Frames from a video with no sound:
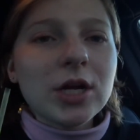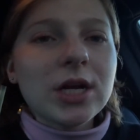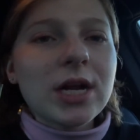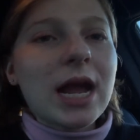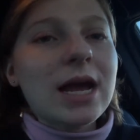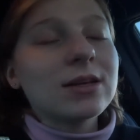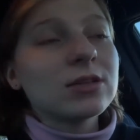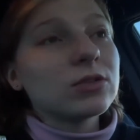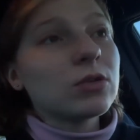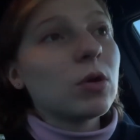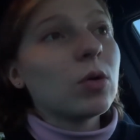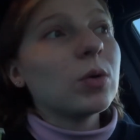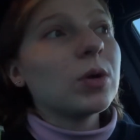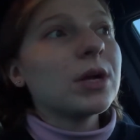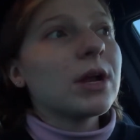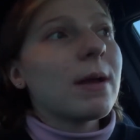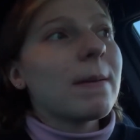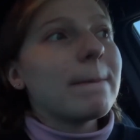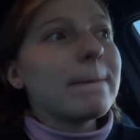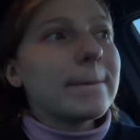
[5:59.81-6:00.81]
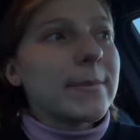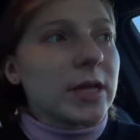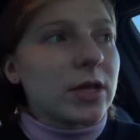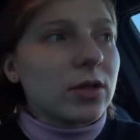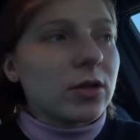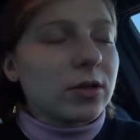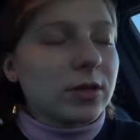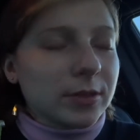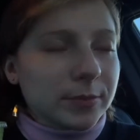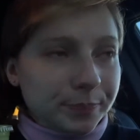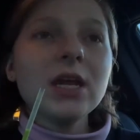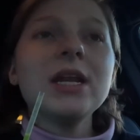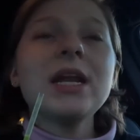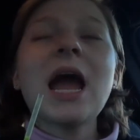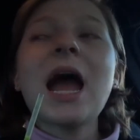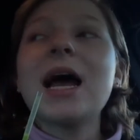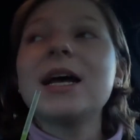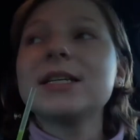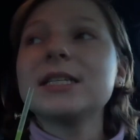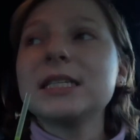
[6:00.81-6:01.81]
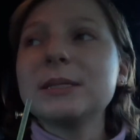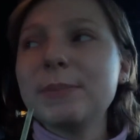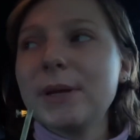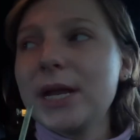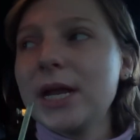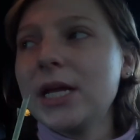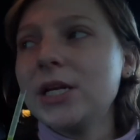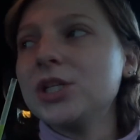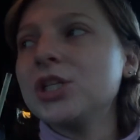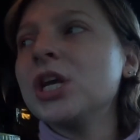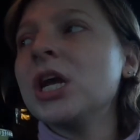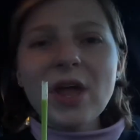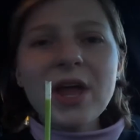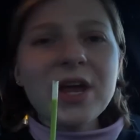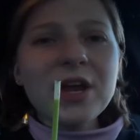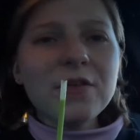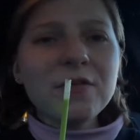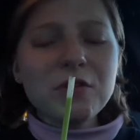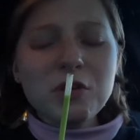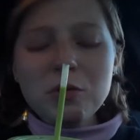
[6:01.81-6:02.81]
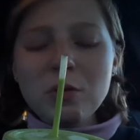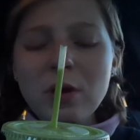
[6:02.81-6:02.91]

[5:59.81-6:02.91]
It has coconut milk. It has spinach and a few